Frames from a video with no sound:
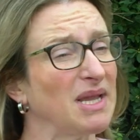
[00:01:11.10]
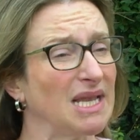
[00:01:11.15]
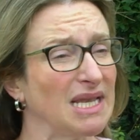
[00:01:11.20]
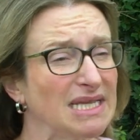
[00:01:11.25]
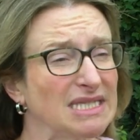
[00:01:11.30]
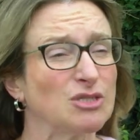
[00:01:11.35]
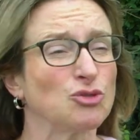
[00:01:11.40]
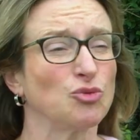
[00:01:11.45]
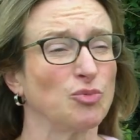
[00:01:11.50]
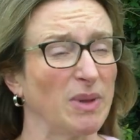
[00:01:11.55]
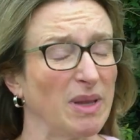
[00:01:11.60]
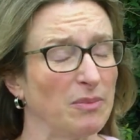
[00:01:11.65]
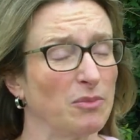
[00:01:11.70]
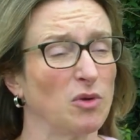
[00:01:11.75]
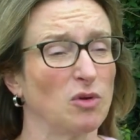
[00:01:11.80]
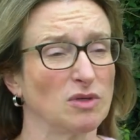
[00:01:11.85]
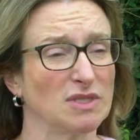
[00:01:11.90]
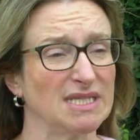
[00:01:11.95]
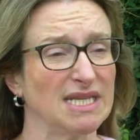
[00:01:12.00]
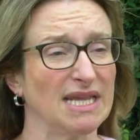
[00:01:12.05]
a little bit
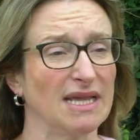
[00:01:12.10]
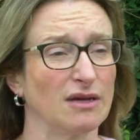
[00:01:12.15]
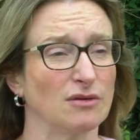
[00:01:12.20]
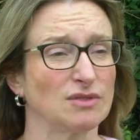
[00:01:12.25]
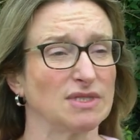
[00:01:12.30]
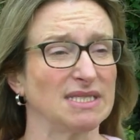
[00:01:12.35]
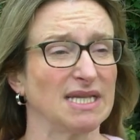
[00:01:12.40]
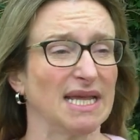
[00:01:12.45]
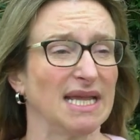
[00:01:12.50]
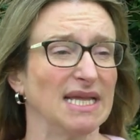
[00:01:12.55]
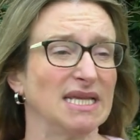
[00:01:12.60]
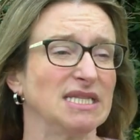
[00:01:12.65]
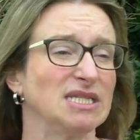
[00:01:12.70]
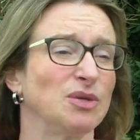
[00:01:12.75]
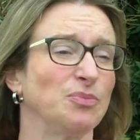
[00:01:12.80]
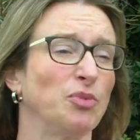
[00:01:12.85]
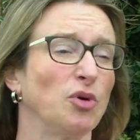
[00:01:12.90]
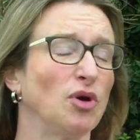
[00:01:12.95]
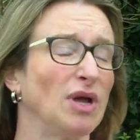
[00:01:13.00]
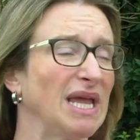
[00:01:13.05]
more TLC, to
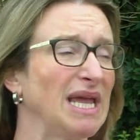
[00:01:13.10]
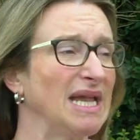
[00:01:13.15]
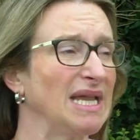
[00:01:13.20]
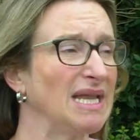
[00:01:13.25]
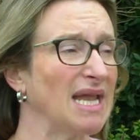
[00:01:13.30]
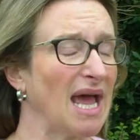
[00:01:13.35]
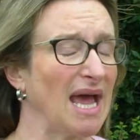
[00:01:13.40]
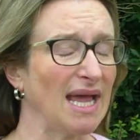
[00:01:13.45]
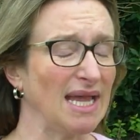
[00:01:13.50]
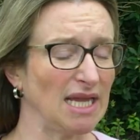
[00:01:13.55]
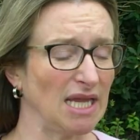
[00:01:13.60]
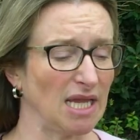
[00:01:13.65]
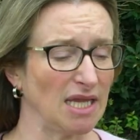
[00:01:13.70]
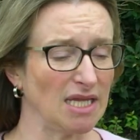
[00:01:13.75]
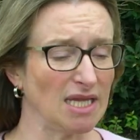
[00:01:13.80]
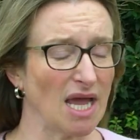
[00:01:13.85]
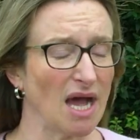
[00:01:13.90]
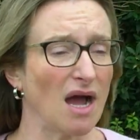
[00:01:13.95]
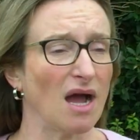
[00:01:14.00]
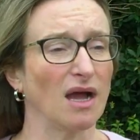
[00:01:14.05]
put in a
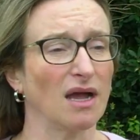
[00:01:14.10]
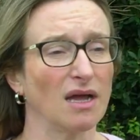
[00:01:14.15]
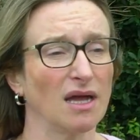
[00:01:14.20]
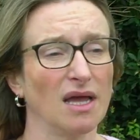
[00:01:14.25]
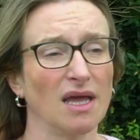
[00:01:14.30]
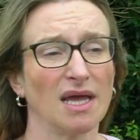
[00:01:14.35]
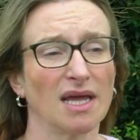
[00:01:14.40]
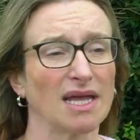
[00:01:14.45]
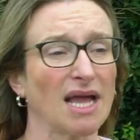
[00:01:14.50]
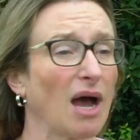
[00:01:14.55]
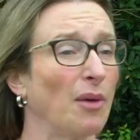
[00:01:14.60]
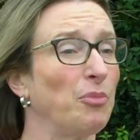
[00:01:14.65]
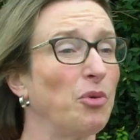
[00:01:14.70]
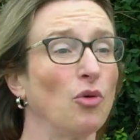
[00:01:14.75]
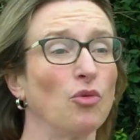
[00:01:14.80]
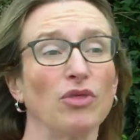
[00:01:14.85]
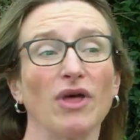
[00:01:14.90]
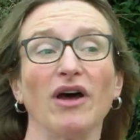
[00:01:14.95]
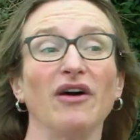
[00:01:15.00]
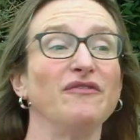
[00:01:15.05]
young
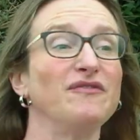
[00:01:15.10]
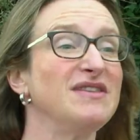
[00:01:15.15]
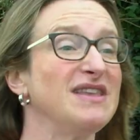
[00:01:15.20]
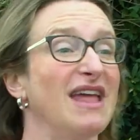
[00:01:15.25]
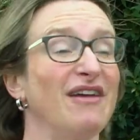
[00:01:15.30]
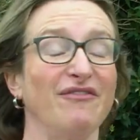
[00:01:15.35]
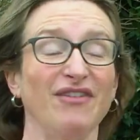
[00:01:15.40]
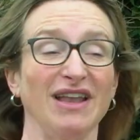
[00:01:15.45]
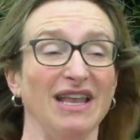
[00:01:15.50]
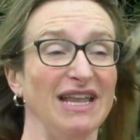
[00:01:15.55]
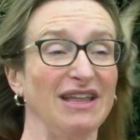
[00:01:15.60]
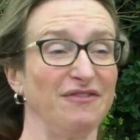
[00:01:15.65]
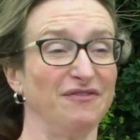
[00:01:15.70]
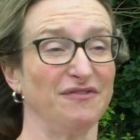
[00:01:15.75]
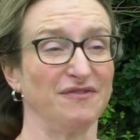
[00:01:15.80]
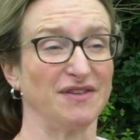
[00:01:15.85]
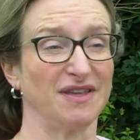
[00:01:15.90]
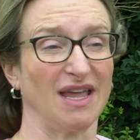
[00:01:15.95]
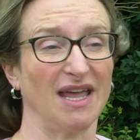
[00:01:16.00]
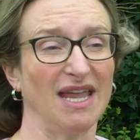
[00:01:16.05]
couple that have never
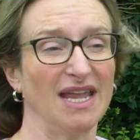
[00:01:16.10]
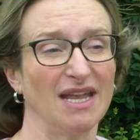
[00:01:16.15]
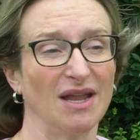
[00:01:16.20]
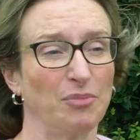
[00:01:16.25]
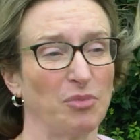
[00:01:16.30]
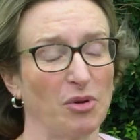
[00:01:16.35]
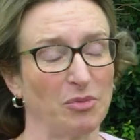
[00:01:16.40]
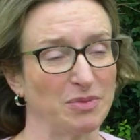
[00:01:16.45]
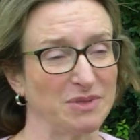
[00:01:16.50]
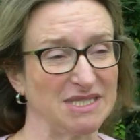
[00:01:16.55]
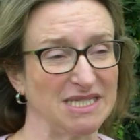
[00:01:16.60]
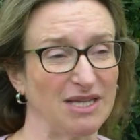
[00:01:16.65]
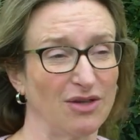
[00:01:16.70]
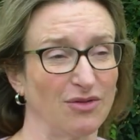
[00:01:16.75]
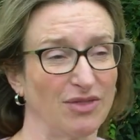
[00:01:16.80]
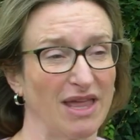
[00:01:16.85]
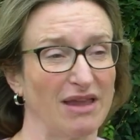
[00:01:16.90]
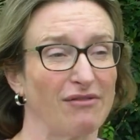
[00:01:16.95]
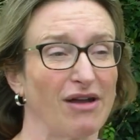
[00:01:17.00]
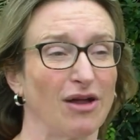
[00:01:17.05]
lived in a property on
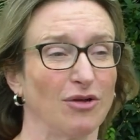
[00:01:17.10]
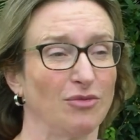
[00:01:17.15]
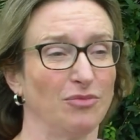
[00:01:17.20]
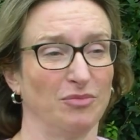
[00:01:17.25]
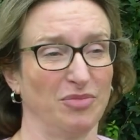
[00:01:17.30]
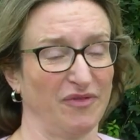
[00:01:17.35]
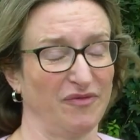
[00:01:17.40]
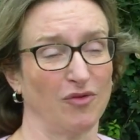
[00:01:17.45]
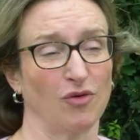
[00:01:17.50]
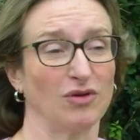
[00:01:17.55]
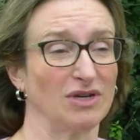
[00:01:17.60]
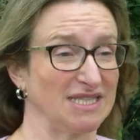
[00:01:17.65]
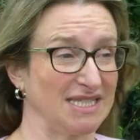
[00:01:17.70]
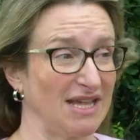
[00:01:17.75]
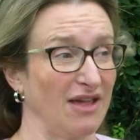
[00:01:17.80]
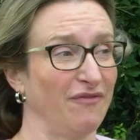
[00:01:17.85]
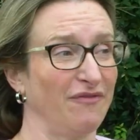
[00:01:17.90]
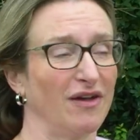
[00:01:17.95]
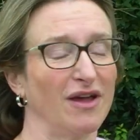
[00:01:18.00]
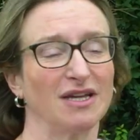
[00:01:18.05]
their own before, it's
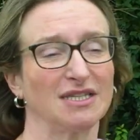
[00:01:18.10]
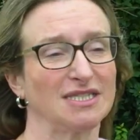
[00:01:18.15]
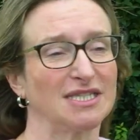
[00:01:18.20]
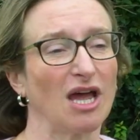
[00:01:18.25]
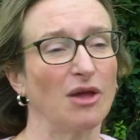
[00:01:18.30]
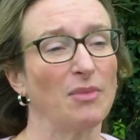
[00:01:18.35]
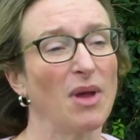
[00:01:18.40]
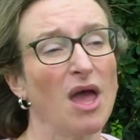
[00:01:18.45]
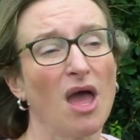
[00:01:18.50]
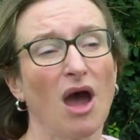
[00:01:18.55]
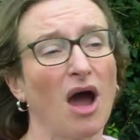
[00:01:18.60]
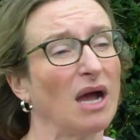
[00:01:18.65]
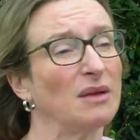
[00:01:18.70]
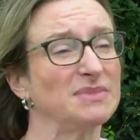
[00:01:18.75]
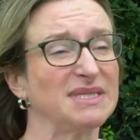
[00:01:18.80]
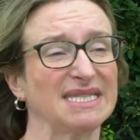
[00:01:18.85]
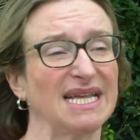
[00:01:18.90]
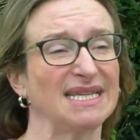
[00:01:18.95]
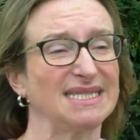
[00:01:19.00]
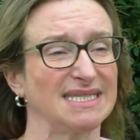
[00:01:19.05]
their first home, I'm
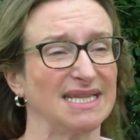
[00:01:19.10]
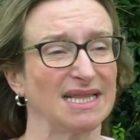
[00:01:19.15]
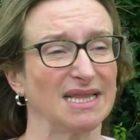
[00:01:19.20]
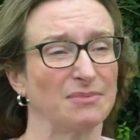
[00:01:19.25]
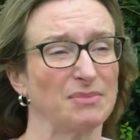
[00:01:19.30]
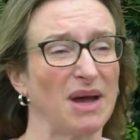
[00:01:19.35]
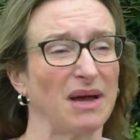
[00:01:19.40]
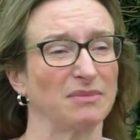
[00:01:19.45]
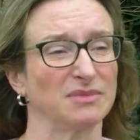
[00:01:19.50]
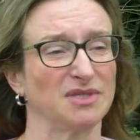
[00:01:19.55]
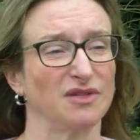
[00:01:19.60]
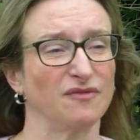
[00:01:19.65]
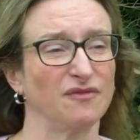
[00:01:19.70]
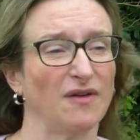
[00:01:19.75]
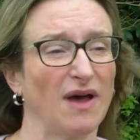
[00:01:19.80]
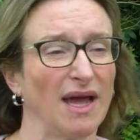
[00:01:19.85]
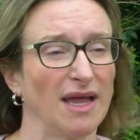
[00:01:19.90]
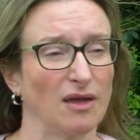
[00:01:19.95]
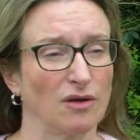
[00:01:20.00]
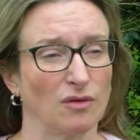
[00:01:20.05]
setting them up to
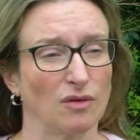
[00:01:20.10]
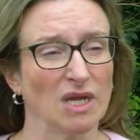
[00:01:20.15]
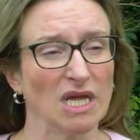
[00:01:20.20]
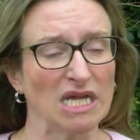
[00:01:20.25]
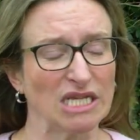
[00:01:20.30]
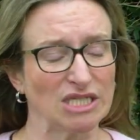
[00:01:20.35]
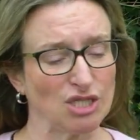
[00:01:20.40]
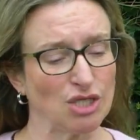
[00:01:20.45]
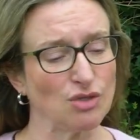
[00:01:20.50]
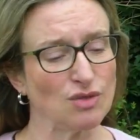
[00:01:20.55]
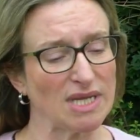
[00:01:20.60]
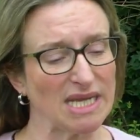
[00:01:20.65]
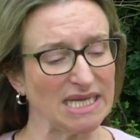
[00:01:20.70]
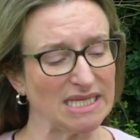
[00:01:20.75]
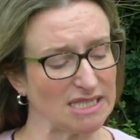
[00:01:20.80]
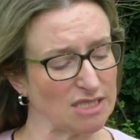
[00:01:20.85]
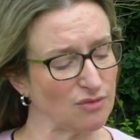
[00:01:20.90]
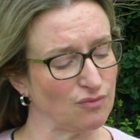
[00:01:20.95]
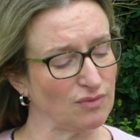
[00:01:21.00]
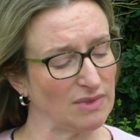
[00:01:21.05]
fail. So you need
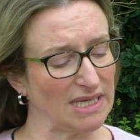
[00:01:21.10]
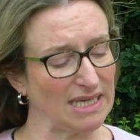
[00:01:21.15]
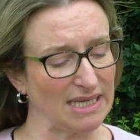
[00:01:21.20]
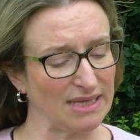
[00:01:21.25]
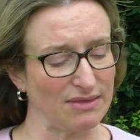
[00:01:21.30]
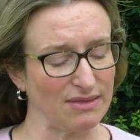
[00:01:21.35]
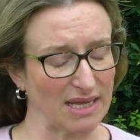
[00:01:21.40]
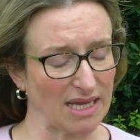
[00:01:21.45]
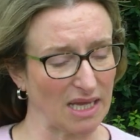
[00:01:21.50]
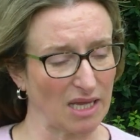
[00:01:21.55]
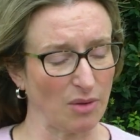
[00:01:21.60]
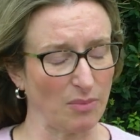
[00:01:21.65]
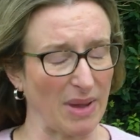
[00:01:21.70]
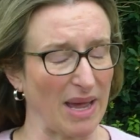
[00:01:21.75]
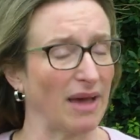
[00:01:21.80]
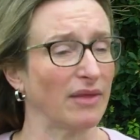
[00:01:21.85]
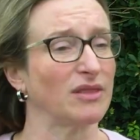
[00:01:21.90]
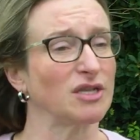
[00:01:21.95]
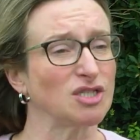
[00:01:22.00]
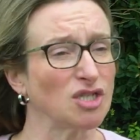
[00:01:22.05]
to really think
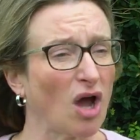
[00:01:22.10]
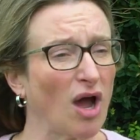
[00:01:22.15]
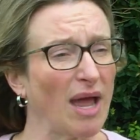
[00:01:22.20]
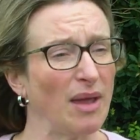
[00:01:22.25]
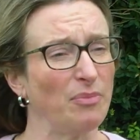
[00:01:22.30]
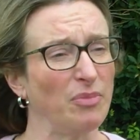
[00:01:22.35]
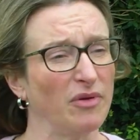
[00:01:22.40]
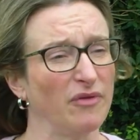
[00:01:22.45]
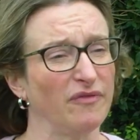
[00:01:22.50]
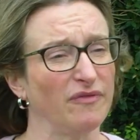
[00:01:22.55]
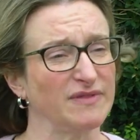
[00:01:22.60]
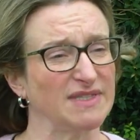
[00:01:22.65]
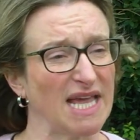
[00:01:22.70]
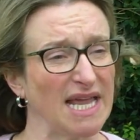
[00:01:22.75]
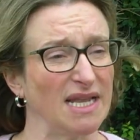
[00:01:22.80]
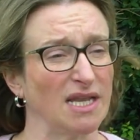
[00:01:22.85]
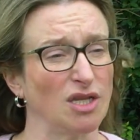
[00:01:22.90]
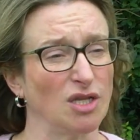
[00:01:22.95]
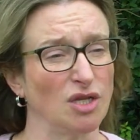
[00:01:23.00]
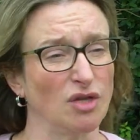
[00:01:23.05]
about the type of
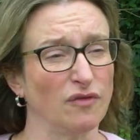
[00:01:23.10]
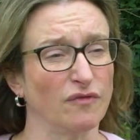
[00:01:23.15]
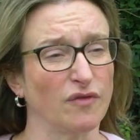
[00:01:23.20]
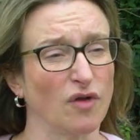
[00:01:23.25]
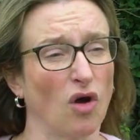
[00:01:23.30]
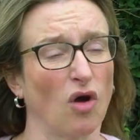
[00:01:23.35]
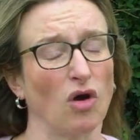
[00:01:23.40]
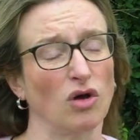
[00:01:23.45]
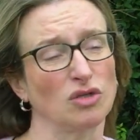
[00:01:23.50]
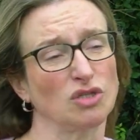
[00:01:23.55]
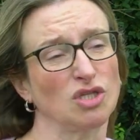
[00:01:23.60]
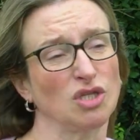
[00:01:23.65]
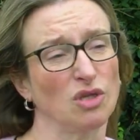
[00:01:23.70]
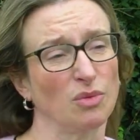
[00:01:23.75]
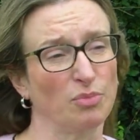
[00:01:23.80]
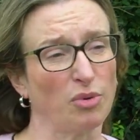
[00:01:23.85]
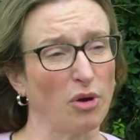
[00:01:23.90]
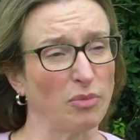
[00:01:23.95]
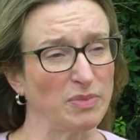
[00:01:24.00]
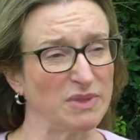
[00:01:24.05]
tenant you've got to the
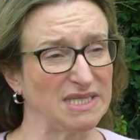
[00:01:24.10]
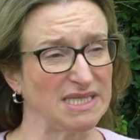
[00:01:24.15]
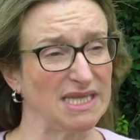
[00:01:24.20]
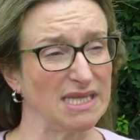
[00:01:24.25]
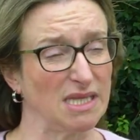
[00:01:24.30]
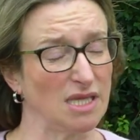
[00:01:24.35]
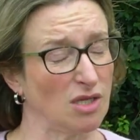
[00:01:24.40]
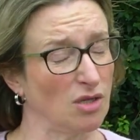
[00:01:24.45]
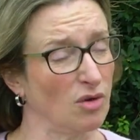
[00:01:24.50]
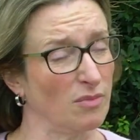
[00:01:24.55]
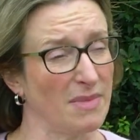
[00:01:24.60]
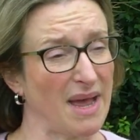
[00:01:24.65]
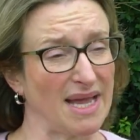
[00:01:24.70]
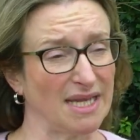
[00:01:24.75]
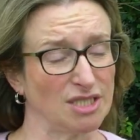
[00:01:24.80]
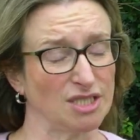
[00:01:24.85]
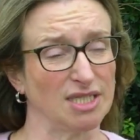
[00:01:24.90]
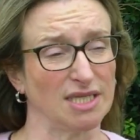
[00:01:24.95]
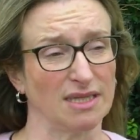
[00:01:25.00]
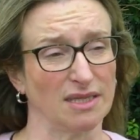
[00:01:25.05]
property that you're
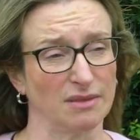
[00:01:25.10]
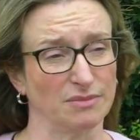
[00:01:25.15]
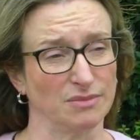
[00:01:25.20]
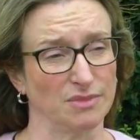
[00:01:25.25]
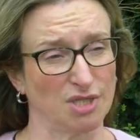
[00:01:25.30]
matching them